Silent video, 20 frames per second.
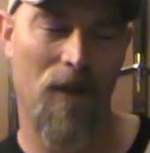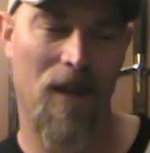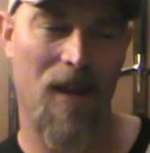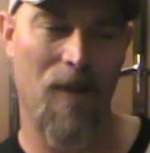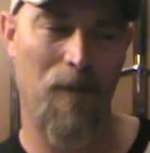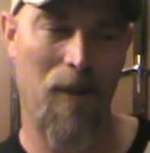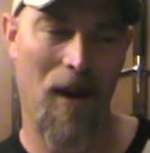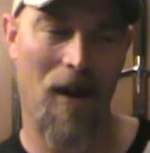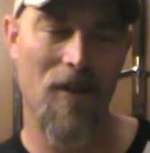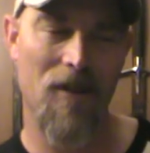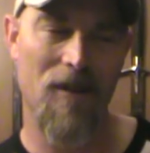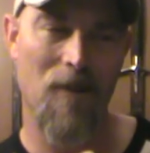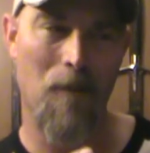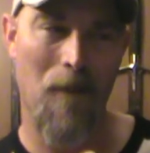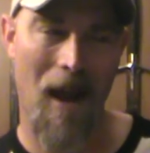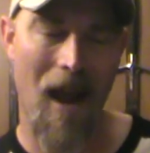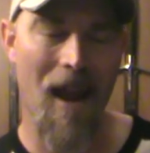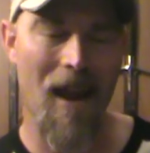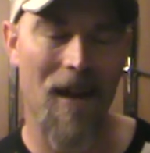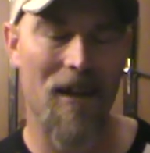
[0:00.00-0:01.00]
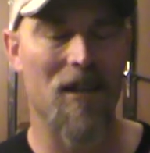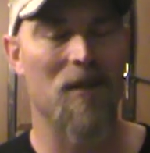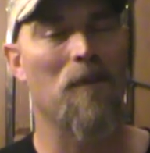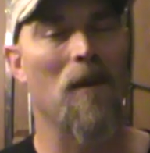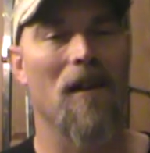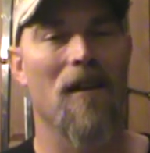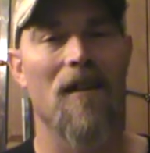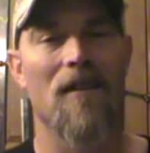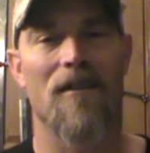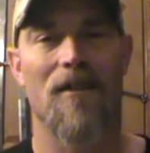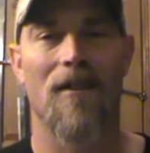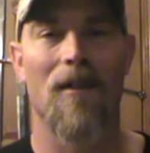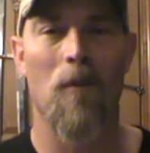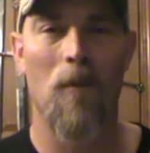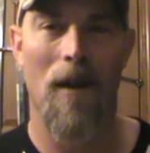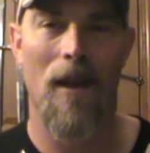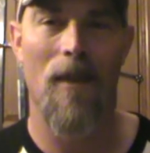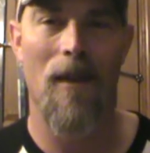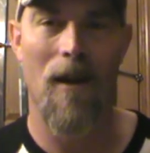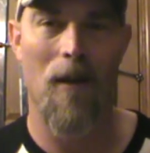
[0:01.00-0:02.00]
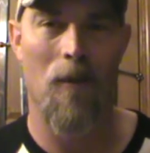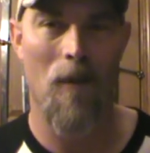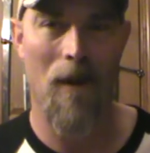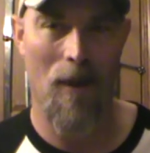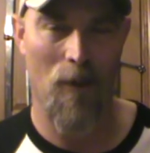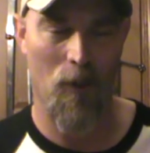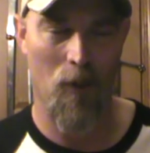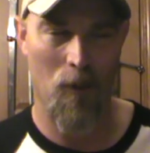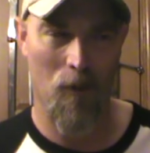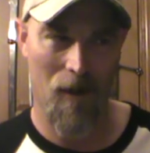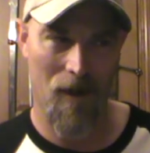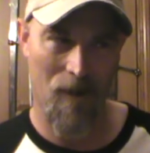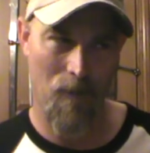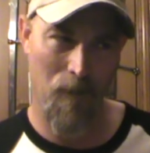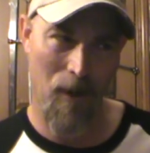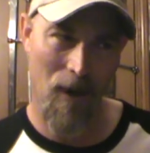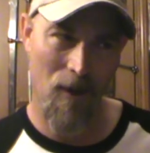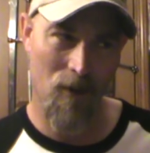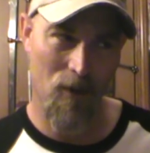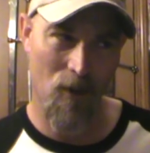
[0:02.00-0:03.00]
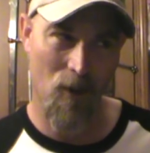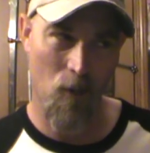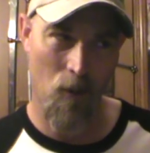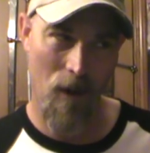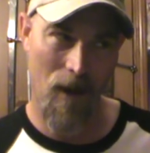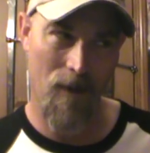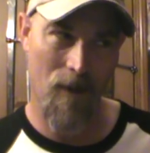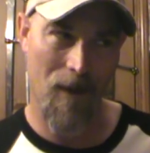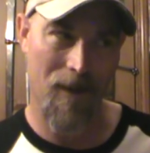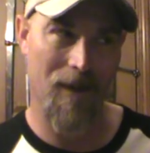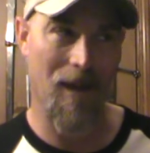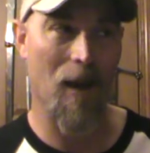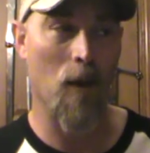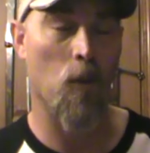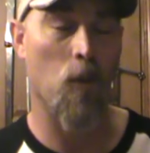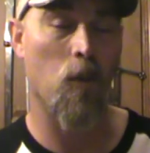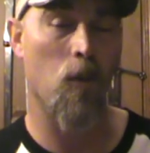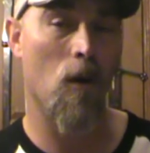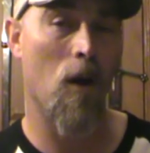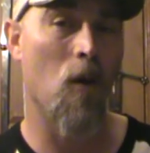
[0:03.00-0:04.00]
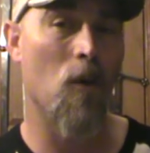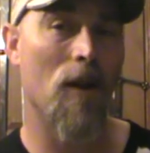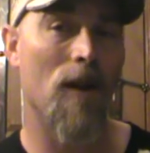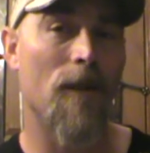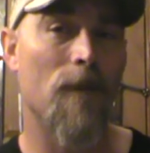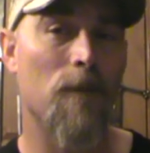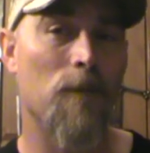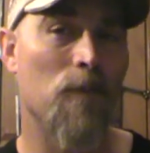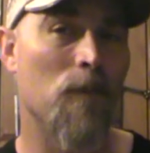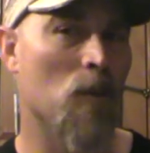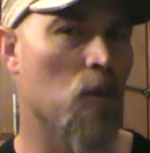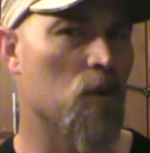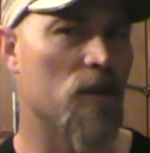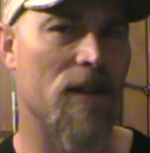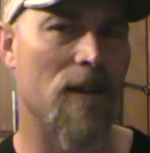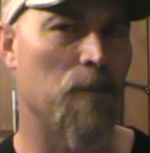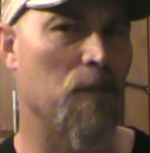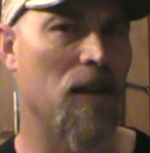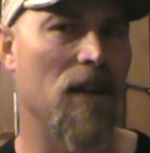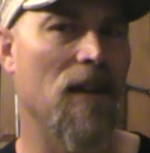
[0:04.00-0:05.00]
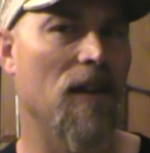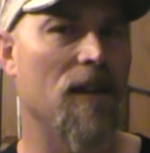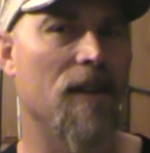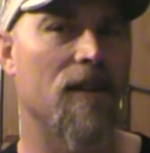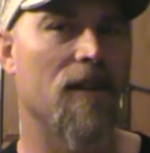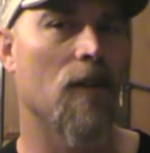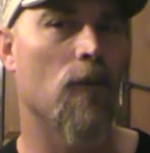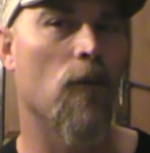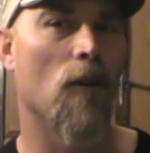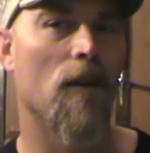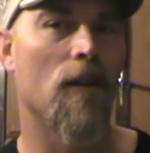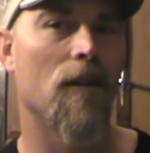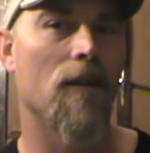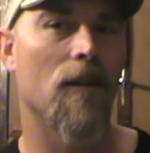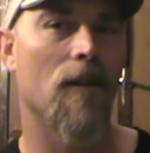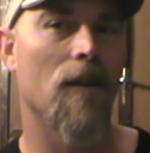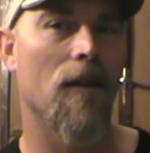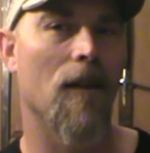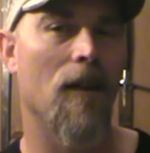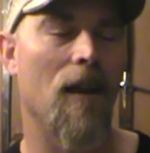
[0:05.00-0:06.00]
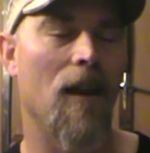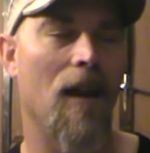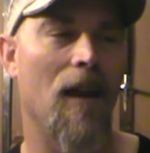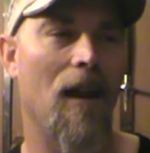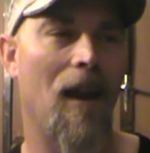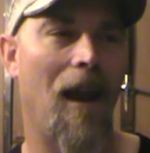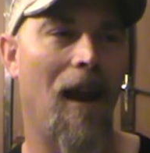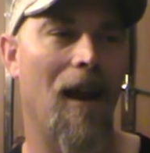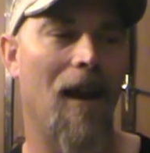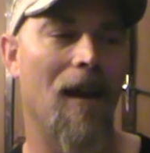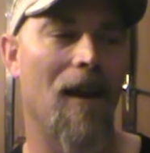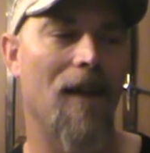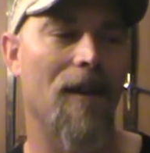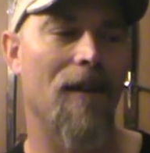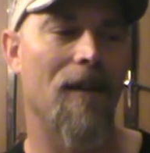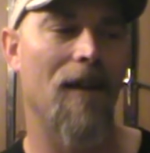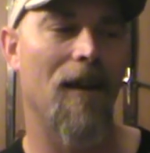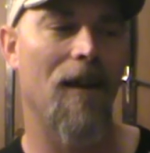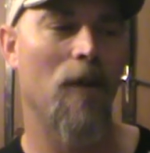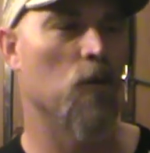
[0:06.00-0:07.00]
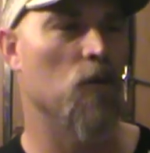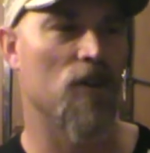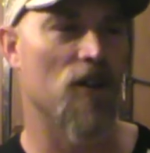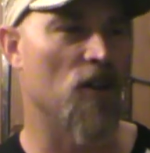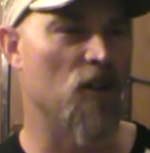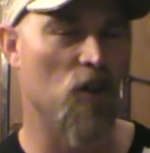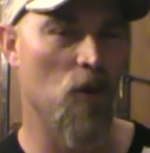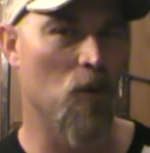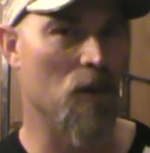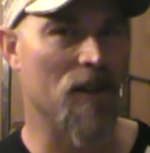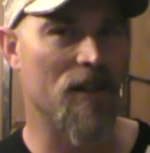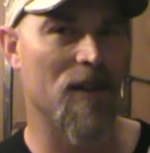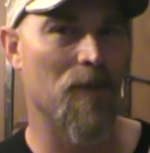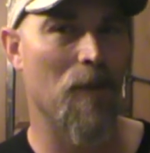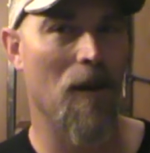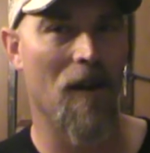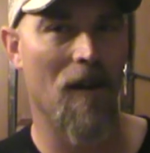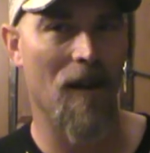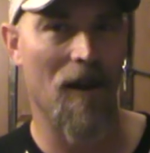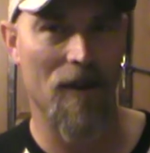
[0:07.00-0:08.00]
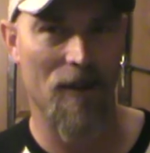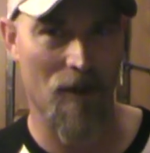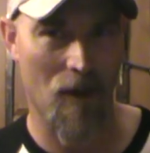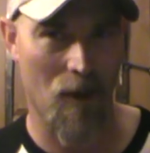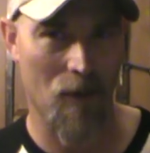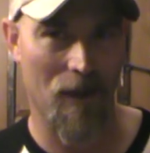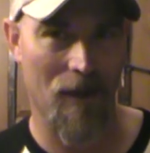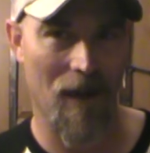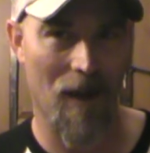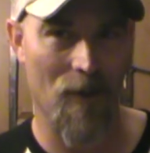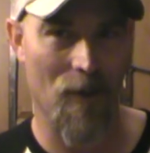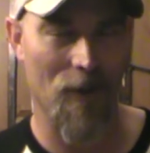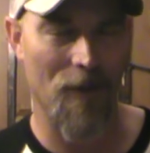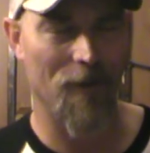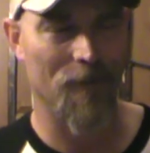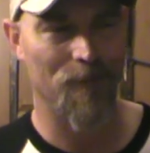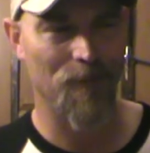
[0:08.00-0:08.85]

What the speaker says: Compared to my experience in the way that I ran through it, compared to the way that they wrote it, was completely different, and it was a new experience altogether.